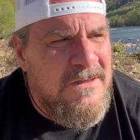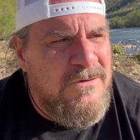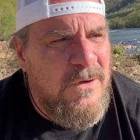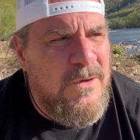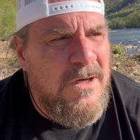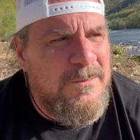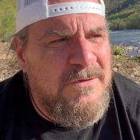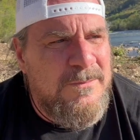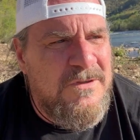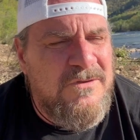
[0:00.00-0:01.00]
soak up
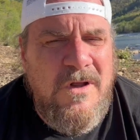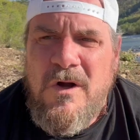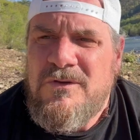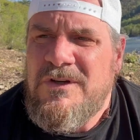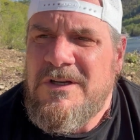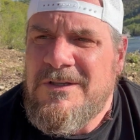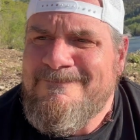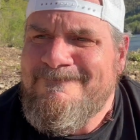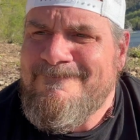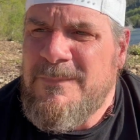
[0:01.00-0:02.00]
some nostalgia,
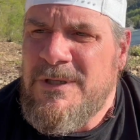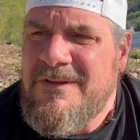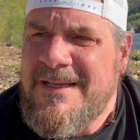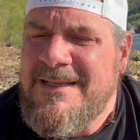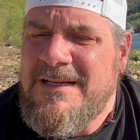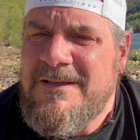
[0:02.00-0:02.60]
because I did